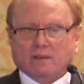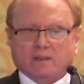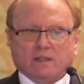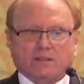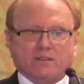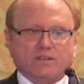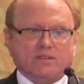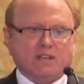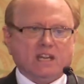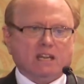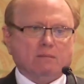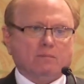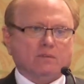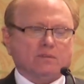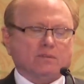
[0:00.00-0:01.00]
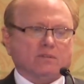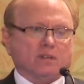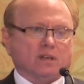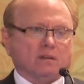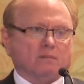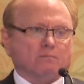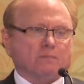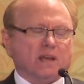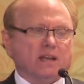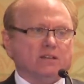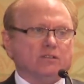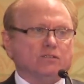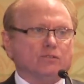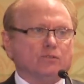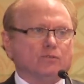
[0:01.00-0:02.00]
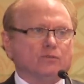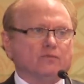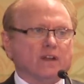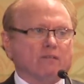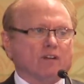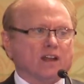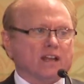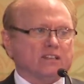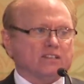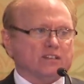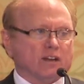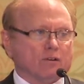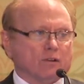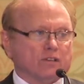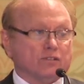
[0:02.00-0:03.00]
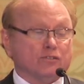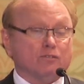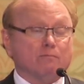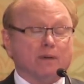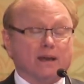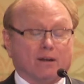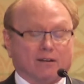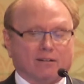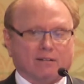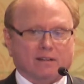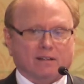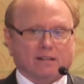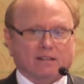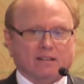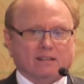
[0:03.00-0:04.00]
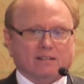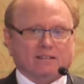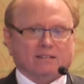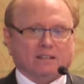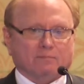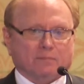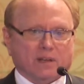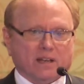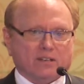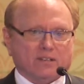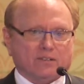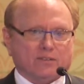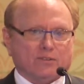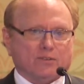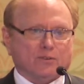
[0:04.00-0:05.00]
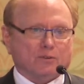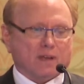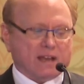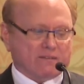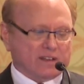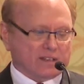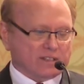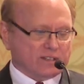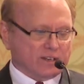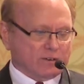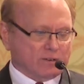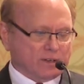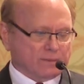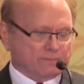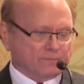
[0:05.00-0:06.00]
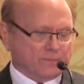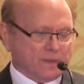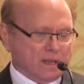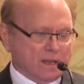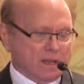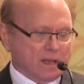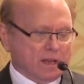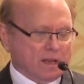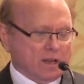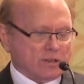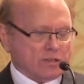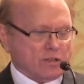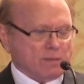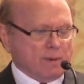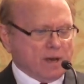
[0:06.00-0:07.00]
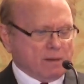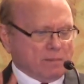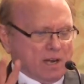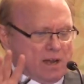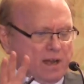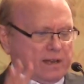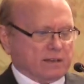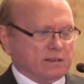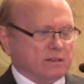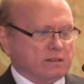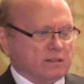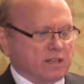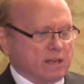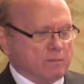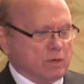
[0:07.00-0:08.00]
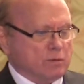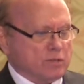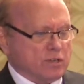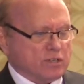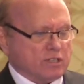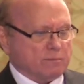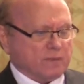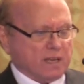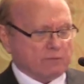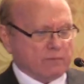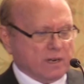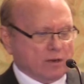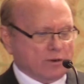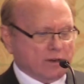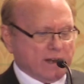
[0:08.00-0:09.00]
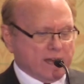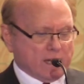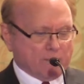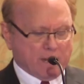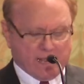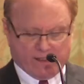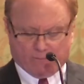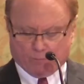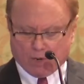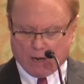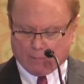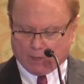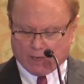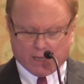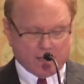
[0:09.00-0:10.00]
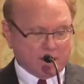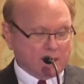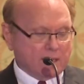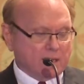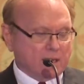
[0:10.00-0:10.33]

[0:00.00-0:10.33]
It seems that patients who have never had steroids do better than patients who have had steroids. So the bottom line, the immune system can relearn how to behave properly.